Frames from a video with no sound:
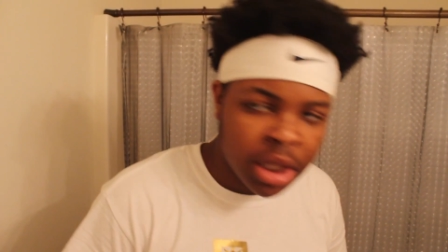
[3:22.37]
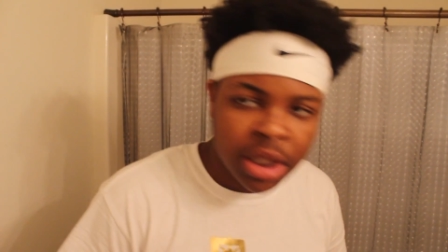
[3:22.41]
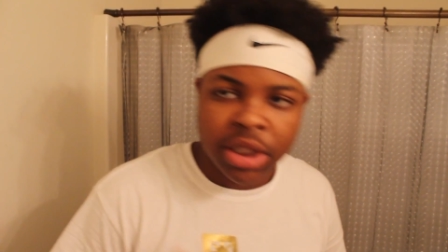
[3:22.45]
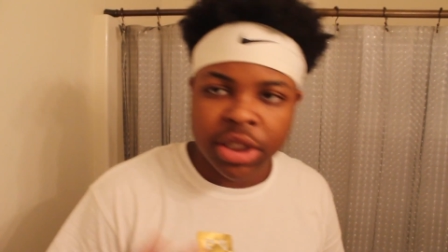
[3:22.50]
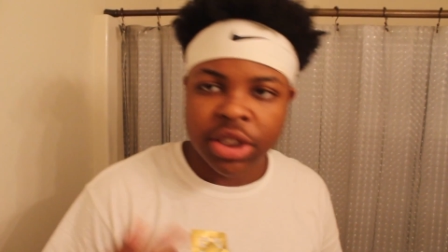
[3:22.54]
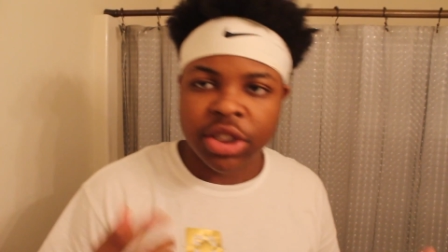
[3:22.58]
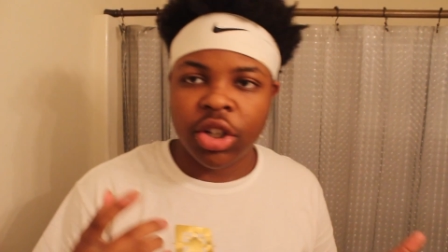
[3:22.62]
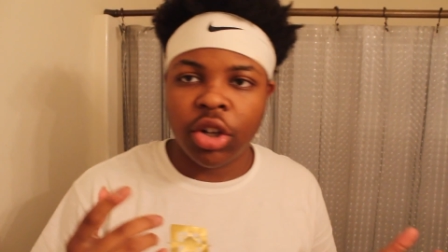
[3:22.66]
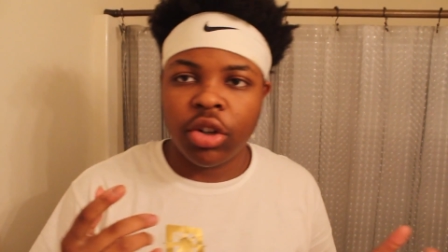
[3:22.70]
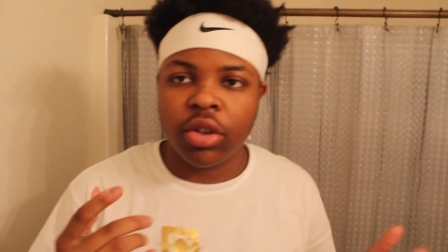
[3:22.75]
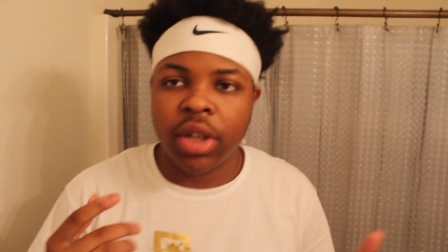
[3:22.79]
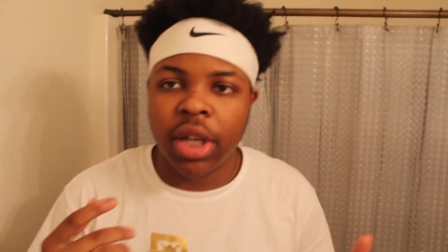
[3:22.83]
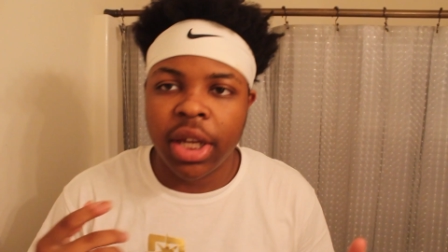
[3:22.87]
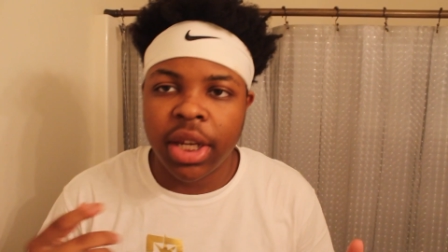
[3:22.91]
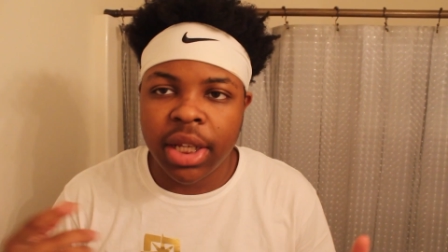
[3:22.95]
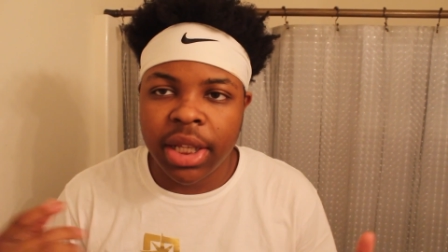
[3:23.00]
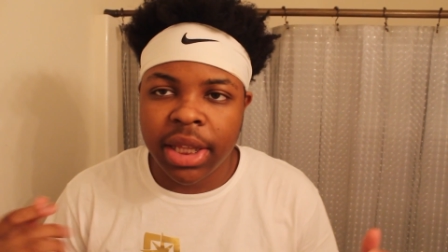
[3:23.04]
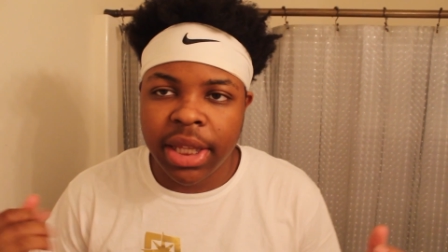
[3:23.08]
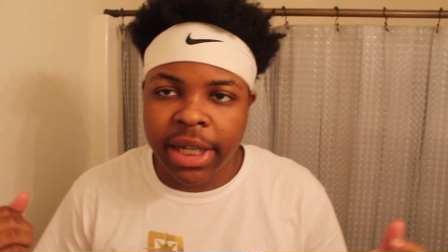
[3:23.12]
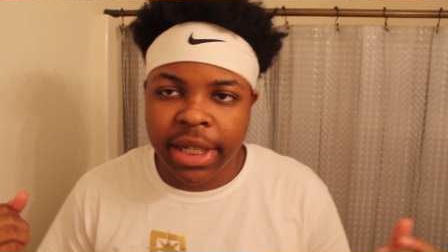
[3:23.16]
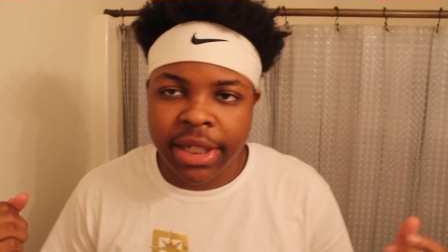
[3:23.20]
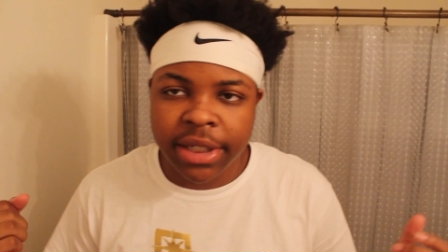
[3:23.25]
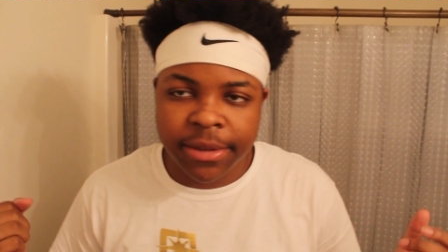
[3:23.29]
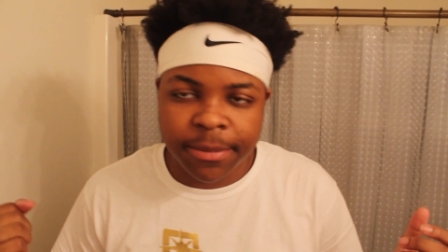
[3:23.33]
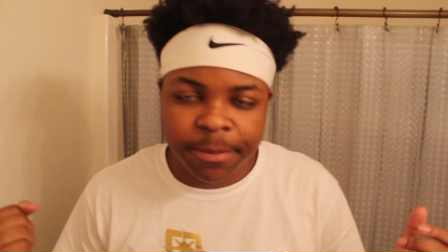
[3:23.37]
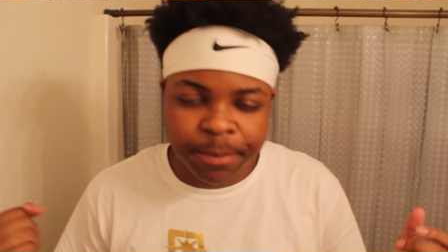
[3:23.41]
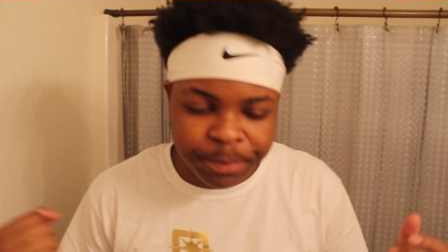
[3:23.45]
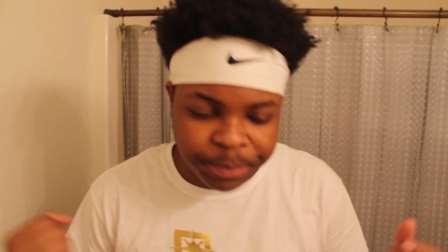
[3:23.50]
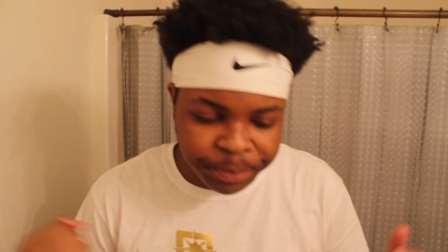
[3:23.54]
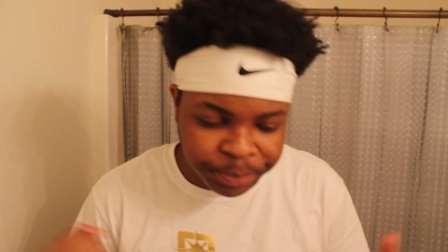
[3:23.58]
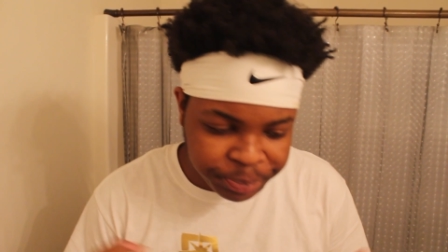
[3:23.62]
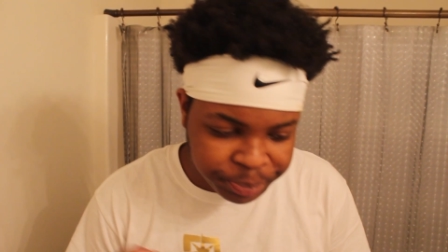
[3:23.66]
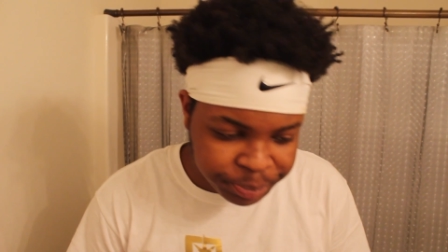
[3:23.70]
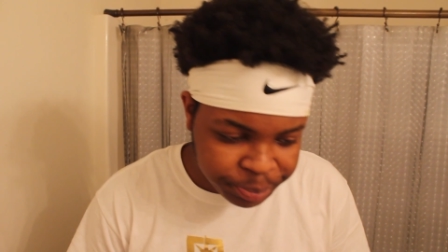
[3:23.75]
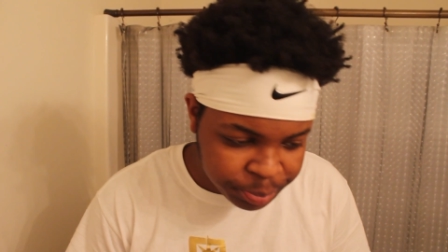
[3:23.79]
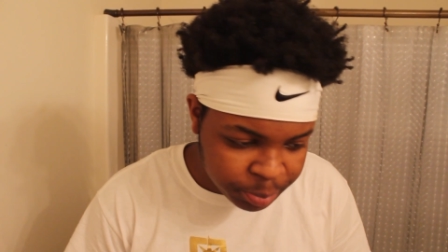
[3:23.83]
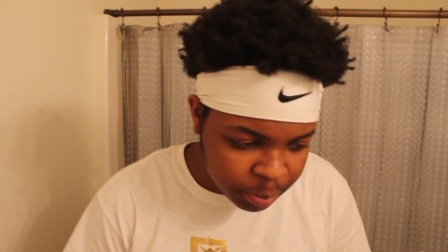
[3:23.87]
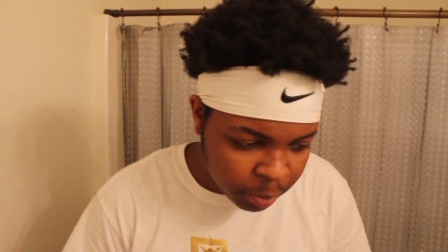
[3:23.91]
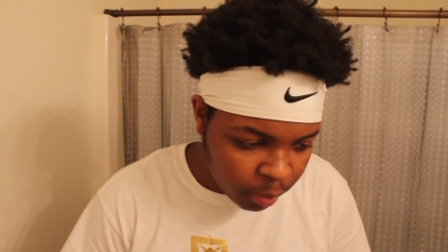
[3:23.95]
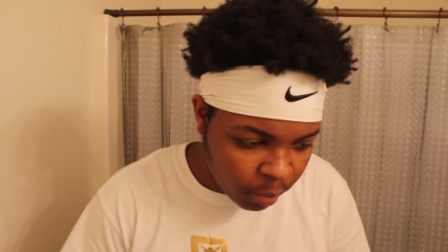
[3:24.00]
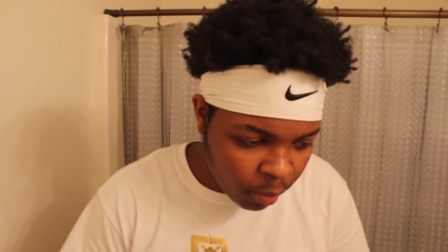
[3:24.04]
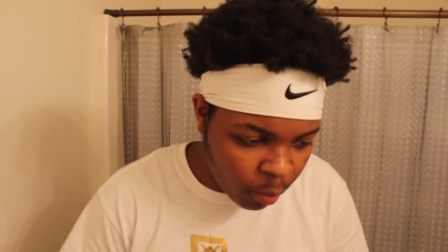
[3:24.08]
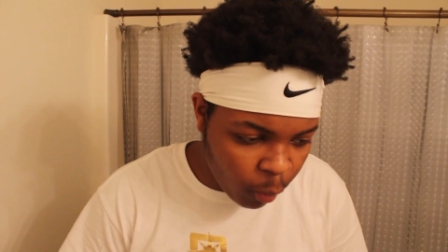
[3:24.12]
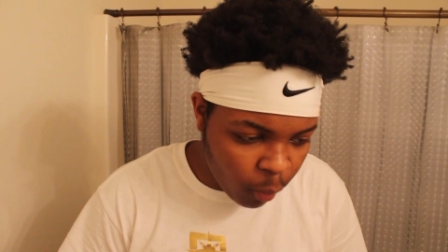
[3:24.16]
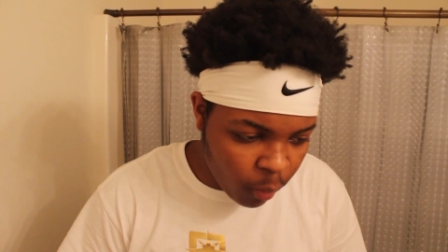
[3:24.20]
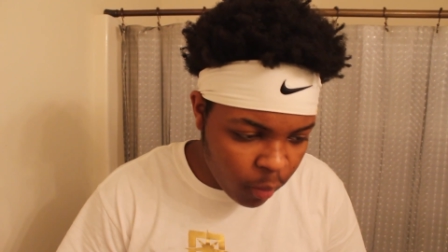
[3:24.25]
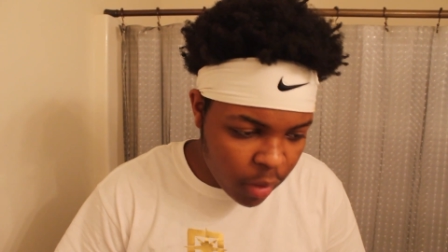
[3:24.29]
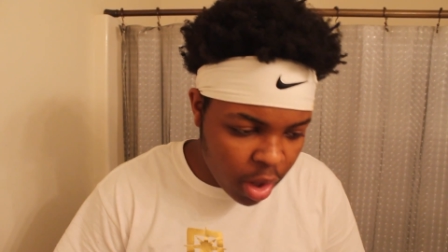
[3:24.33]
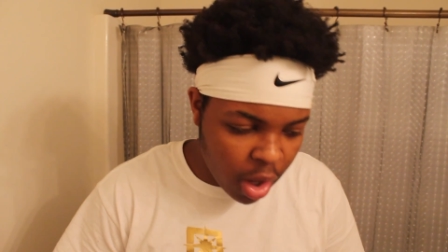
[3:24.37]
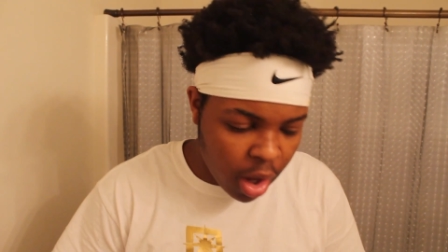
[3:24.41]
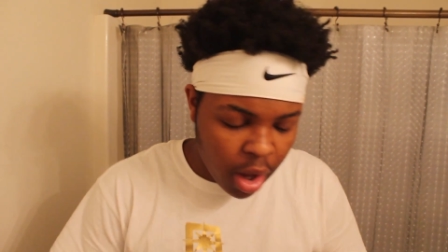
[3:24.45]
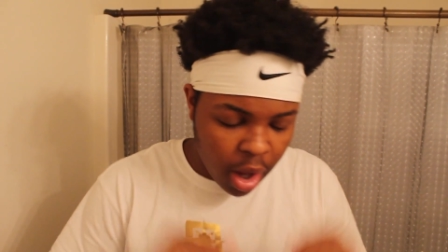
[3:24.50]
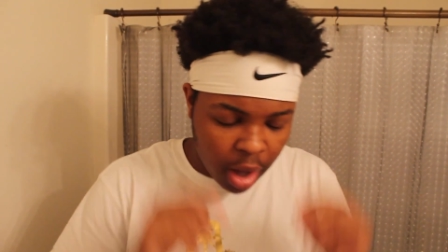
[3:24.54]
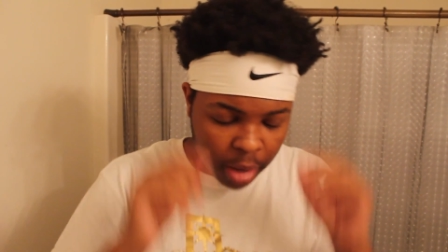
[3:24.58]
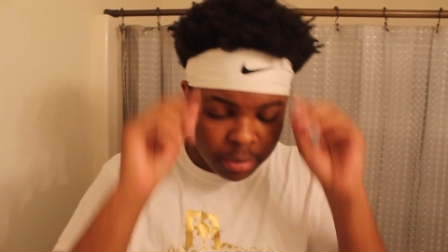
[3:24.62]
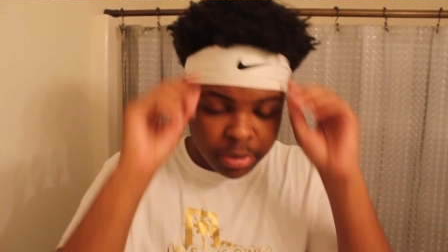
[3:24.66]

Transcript: So nonetheless, I'm